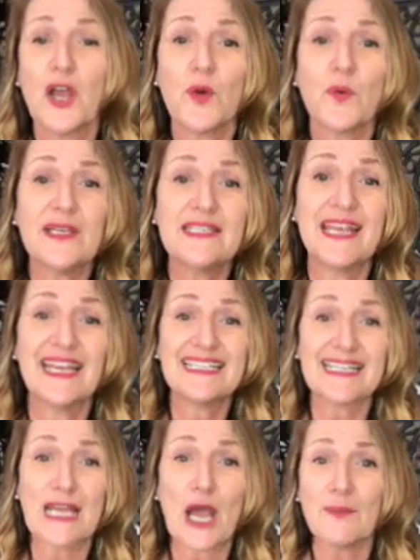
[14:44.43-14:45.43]
We did a
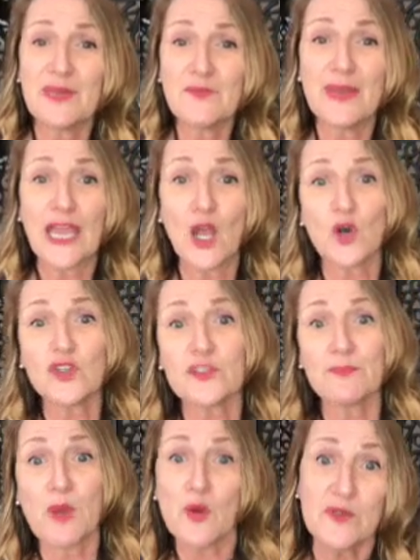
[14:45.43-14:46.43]
gummy bear
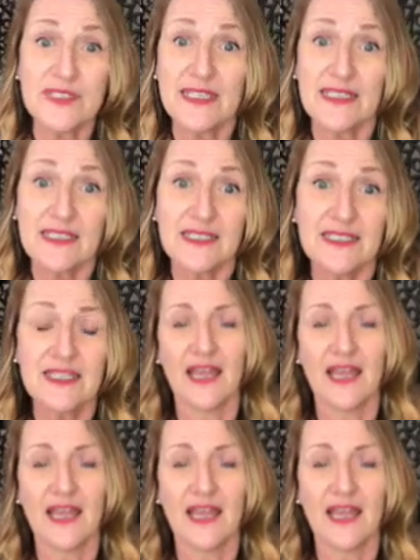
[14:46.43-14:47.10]
osmosis